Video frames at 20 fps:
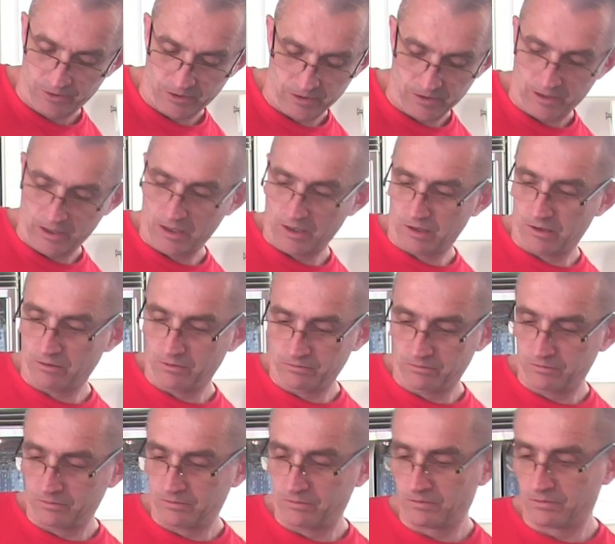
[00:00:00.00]
So
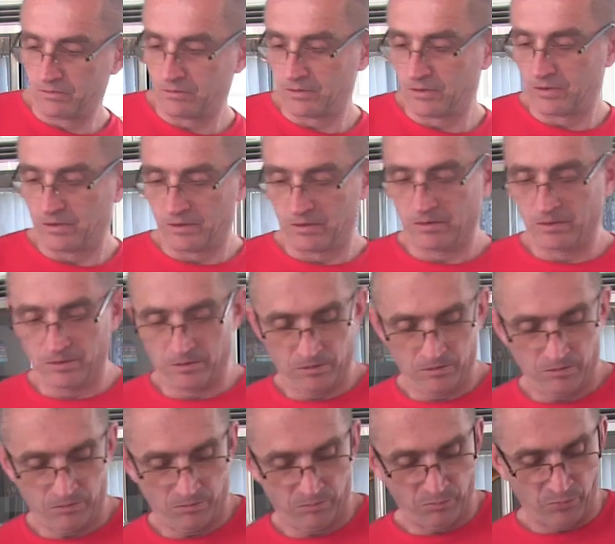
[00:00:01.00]
now
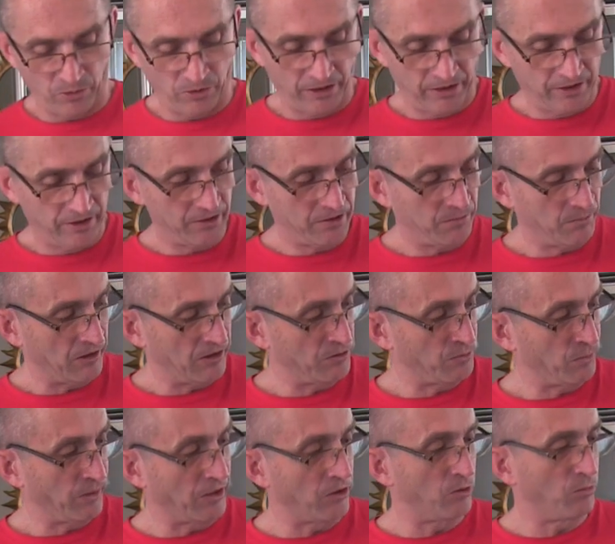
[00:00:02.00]
put it into my
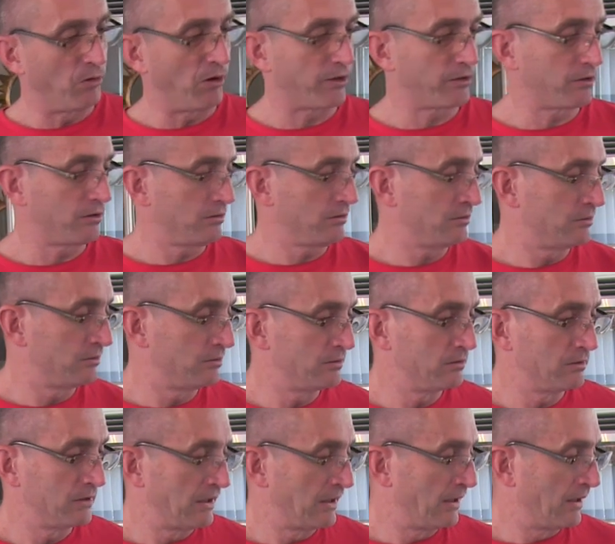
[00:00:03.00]
sprinkle bottle
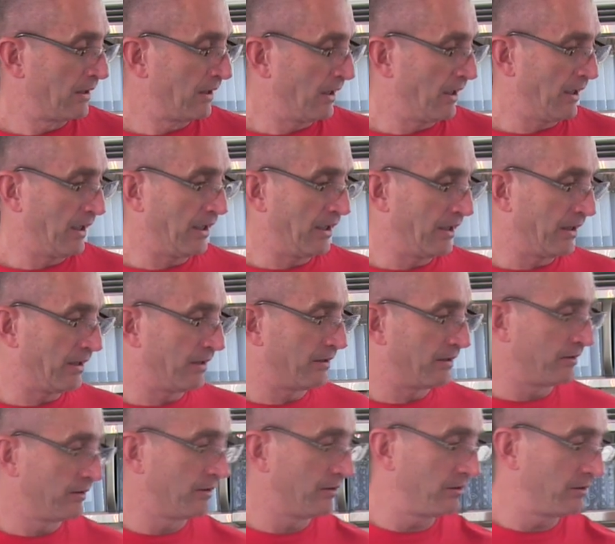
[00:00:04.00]

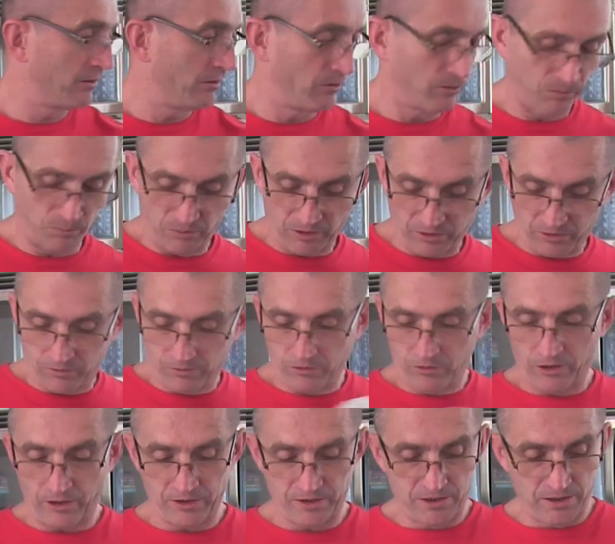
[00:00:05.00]
and my
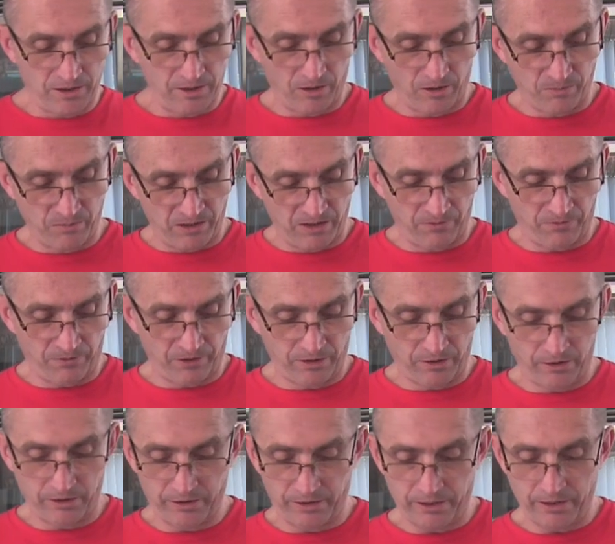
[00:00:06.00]
trusty homemade
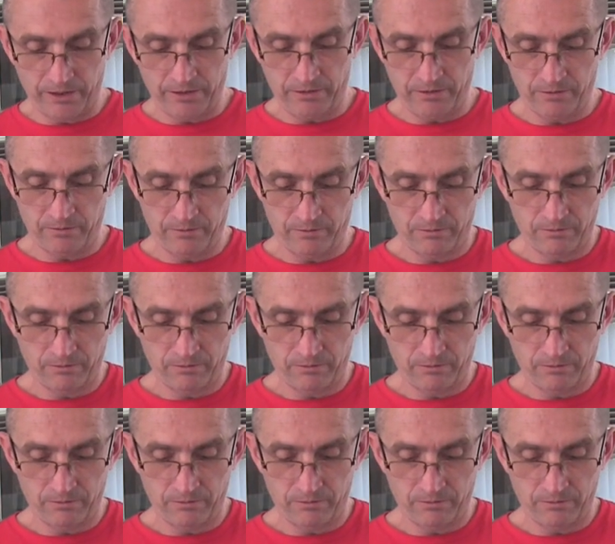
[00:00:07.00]
funnel again.